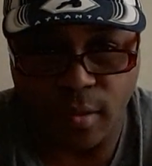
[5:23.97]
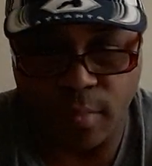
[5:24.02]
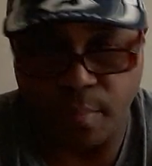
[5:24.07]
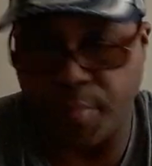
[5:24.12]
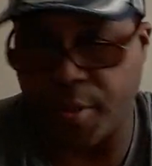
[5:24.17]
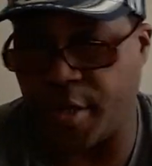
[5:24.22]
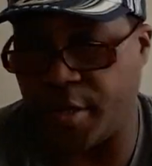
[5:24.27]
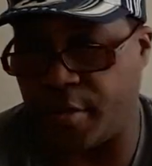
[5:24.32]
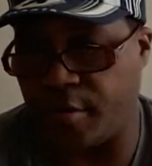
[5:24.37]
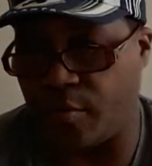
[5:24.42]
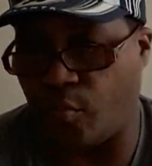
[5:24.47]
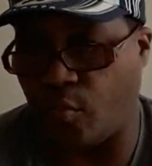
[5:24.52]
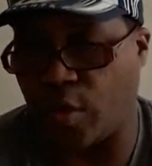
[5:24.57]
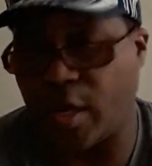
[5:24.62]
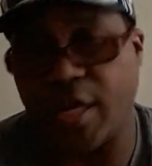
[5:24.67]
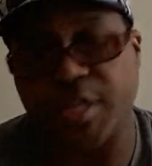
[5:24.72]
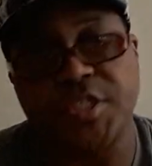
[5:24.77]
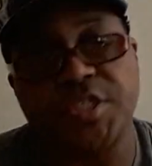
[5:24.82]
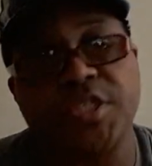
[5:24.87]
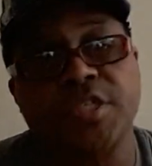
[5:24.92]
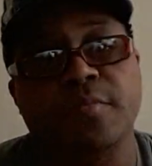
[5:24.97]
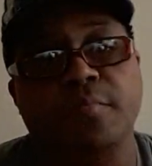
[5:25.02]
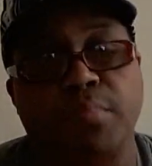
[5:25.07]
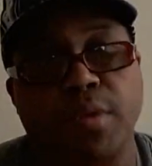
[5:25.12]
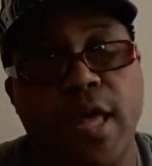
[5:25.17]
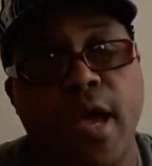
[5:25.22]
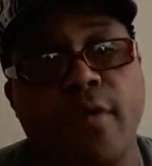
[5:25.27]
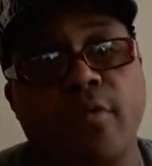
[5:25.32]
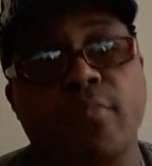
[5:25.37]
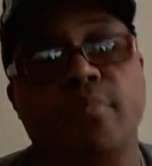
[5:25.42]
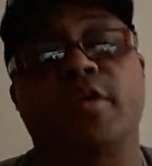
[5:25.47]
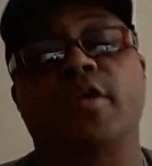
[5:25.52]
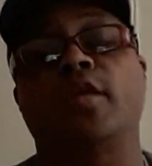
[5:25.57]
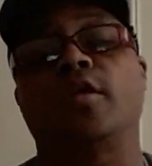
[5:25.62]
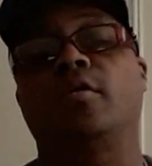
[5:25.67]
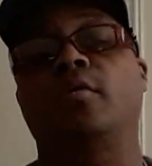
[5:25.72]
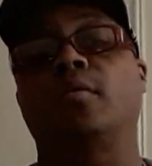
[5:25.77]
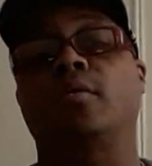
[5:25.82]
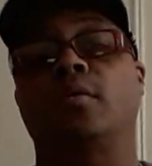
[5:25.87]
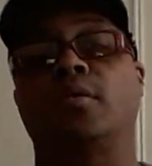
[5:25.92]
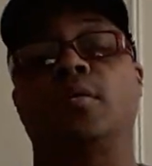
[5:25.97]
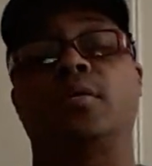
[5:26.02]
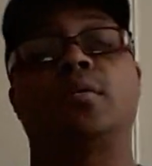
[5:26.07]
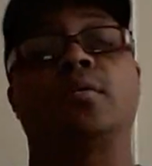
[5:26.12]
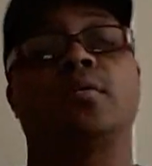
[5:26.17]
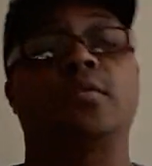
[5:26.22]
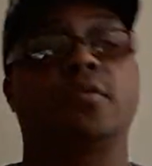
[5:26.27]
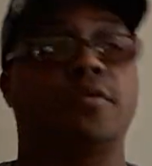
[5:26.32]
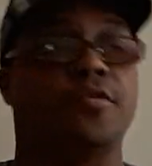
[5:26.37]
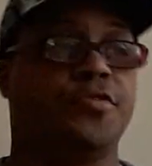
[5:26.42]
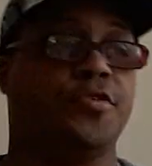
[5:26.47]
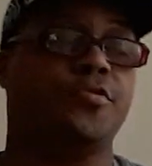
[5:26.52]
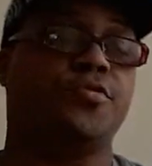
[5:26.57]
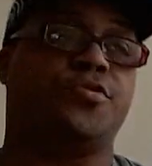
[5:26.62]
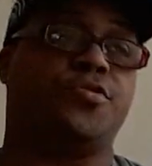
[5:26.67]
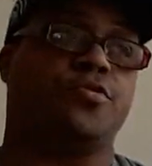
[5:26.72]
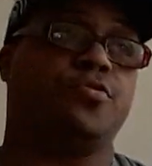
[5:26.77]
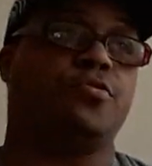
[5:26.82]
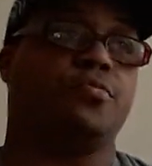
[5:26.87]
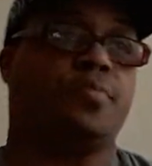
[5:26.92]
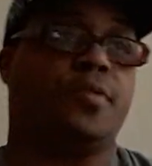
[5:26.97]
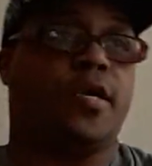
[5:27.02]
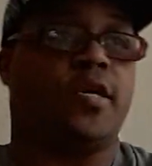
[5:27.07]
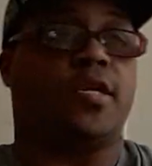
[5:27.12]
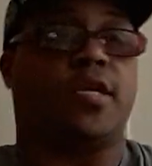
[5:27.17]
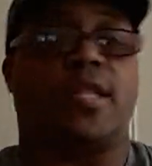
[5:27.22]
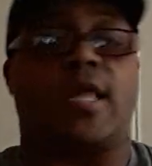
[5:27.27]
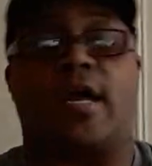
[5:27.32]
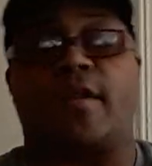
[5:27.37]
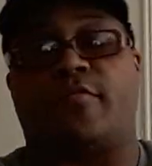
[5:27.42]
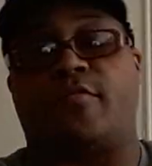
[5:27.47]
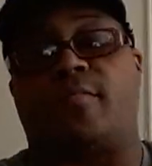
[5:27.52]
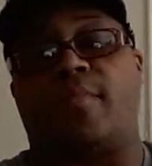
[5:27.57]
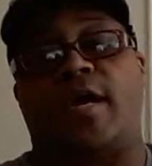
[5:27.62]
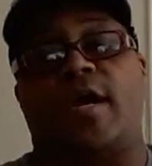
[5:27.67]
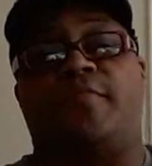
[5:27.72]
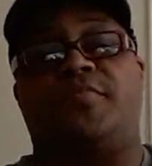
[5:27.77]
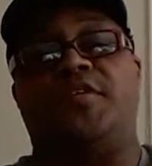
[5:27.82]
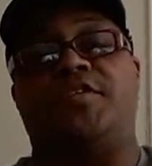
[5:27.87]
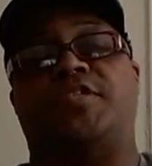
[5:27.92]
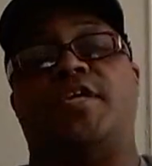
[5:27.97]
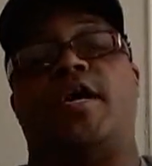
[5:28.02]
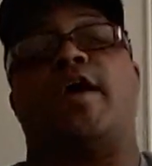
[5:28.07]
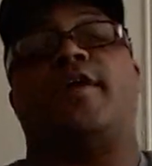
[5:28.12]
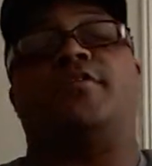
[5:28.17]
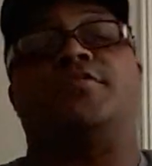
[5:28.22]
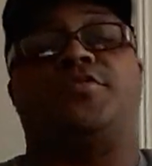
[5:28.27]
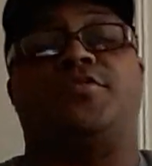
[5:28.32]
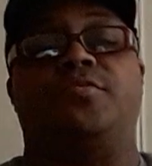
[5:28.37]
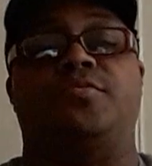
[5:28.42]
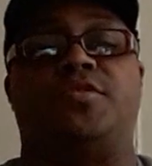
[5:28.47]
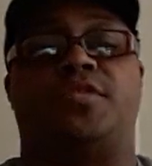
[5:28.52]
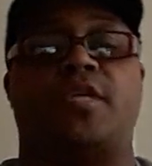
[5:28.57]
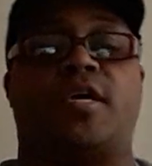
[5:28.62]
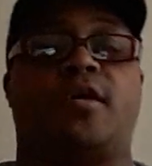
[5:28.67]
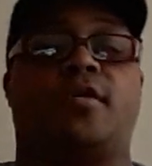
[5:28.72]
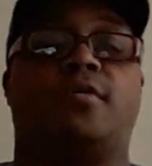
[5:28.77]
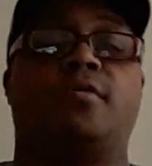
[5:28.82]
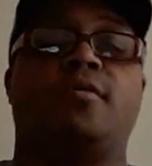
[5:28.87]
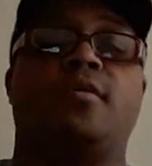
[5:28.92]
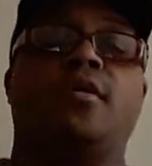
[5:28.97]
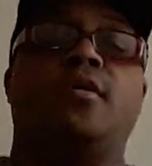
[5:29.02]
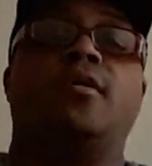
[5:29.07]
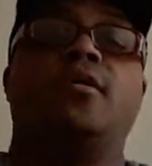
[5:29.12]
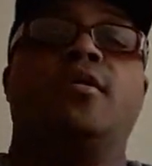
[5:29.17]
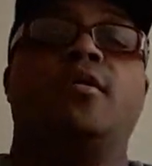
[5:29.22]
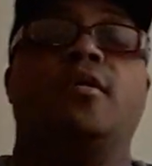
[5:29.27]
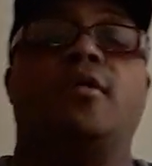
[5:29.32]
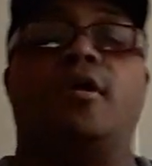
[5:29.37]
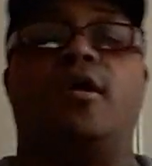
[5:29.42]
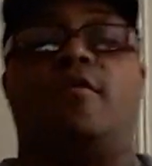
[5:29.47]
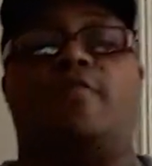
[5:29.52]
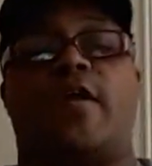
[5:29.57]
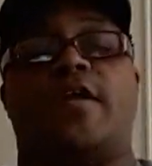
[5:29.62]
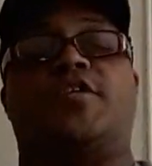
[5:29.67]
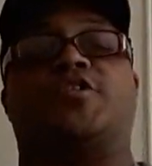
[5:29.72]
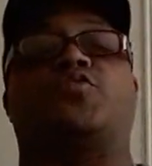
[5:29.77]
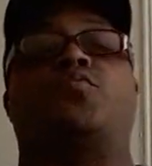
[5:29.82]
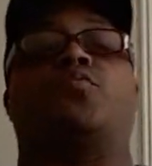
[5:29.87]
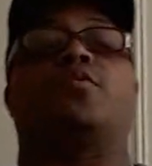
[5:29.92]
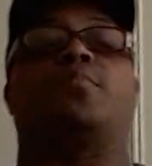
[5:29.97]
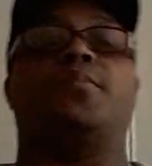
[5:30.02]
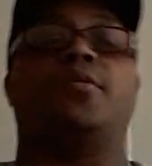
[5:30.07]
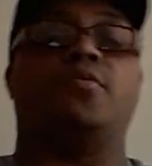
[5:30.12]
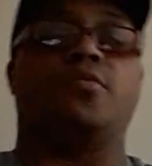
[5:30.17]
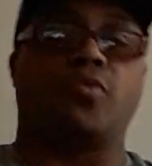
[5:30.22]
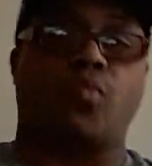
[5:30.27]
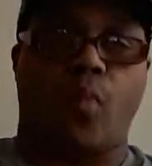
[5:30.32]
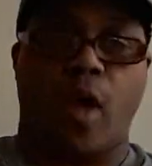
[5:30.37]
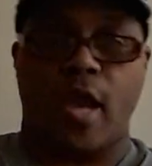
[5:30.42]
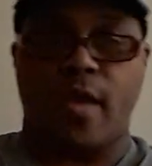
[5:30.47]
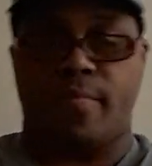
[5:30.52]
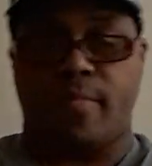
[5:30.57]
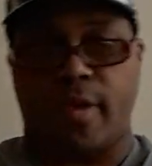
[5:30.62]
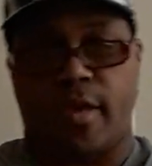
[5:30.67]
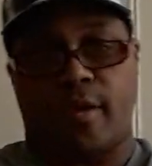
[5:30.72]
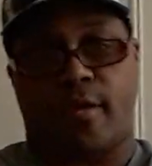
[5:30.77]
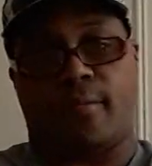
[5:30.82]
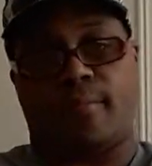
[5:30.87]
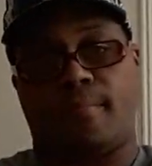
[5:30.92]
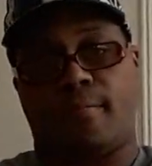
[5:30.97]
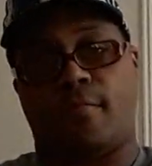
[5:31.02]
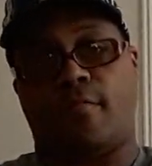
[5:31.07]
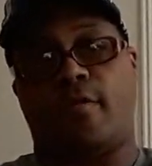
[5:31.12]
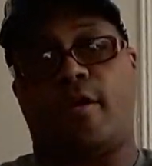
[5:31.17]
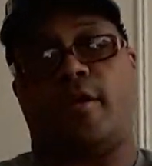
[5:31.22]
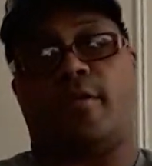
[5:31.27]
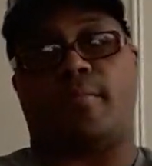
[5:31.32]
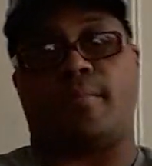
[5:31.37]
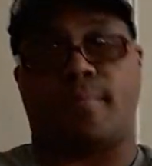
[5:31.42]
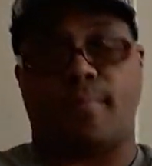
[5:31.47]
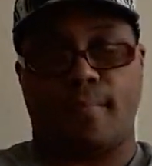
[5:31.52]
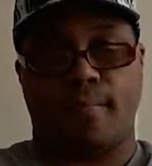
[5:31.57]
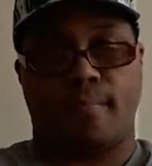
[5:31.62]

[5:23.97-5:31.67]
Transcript: But when I see black women getting on YouTube, and a lot of them have these attitudes now of I just want to be with a white man, right?